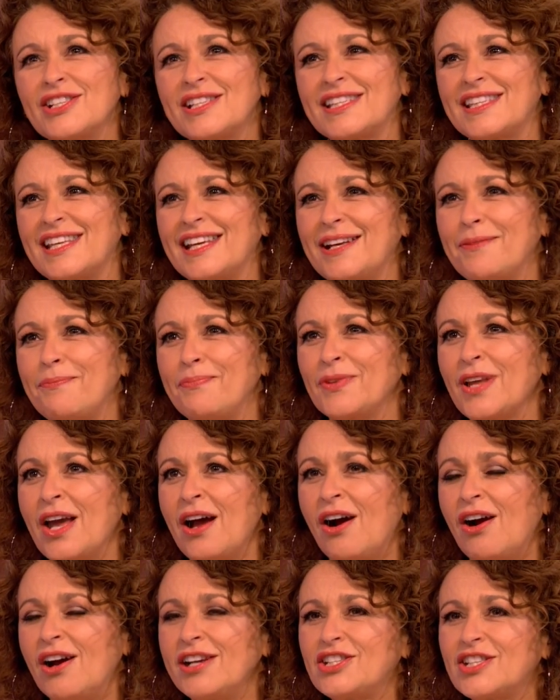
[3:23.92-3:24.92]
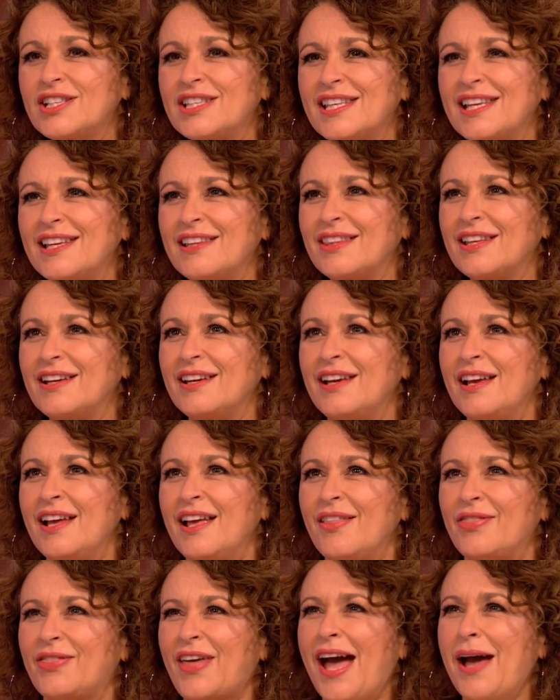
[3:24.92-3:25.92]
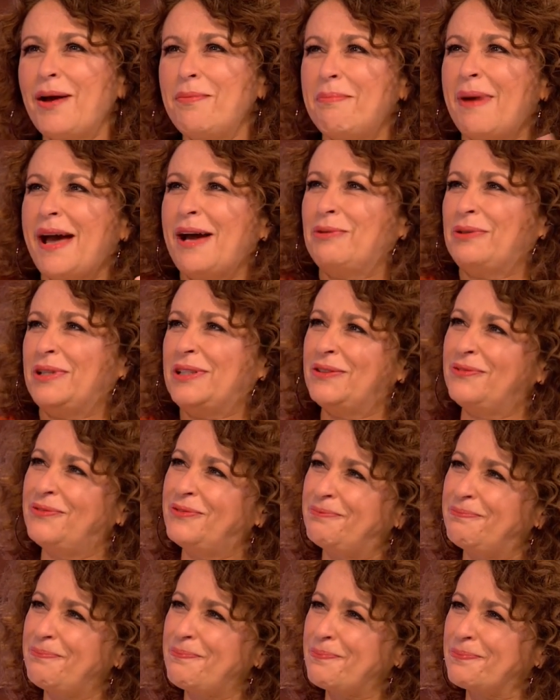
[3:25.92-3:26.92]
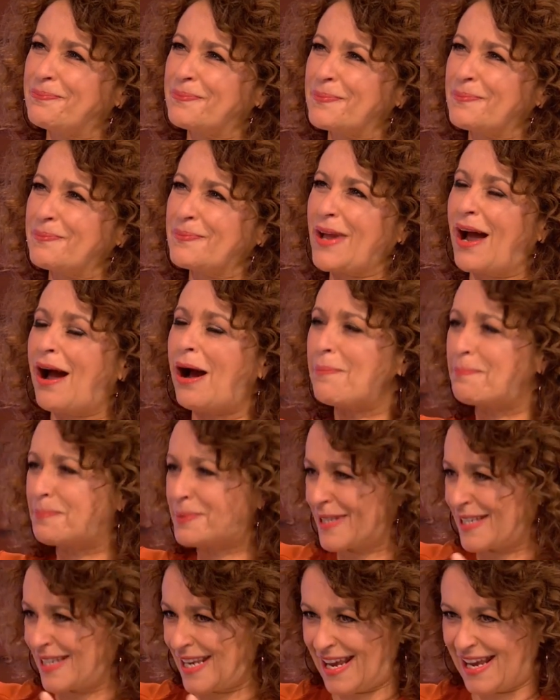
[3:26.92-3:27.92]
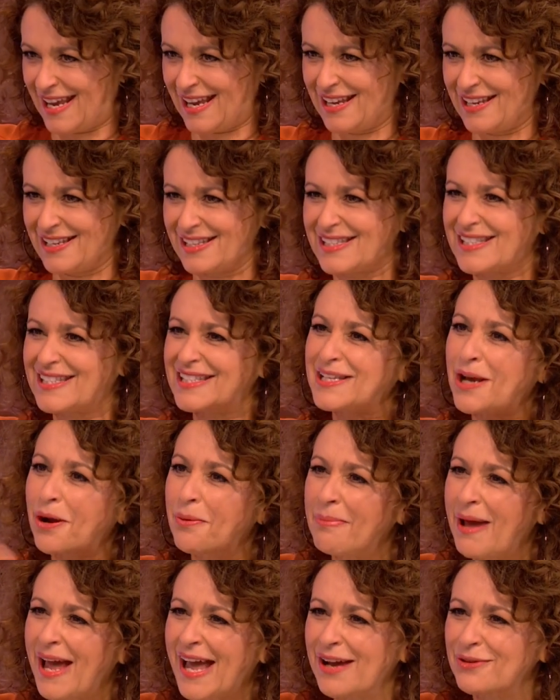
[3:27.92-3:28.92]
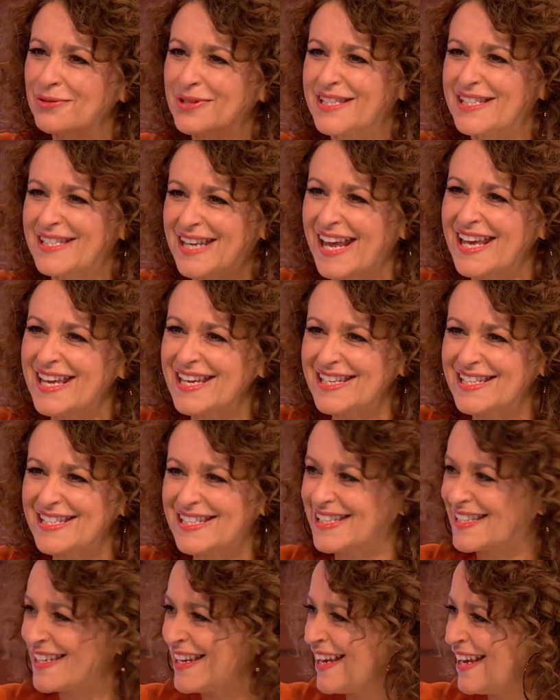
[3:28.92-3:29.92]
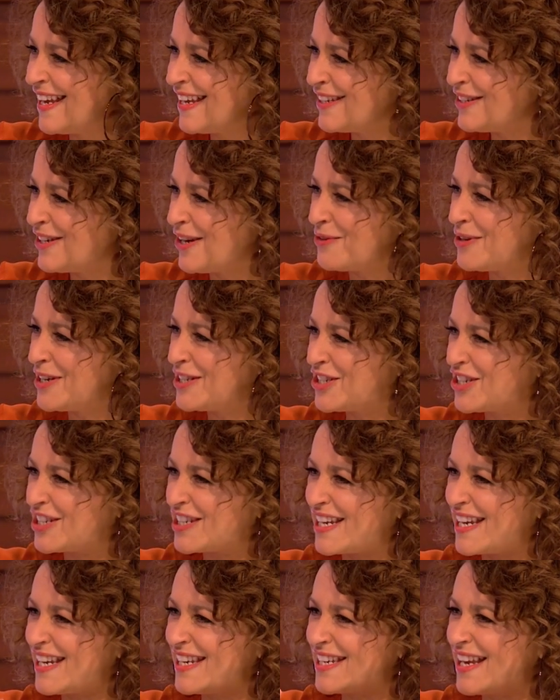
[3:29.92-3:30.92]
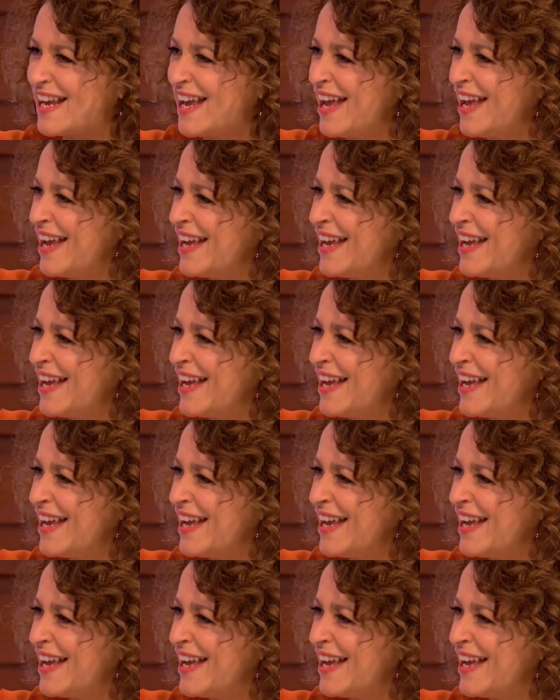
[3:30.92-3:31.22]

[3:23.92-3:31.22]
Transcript: just think I just think that that amount of upset mm. somehow stays, you know, yeah, it's just in it. the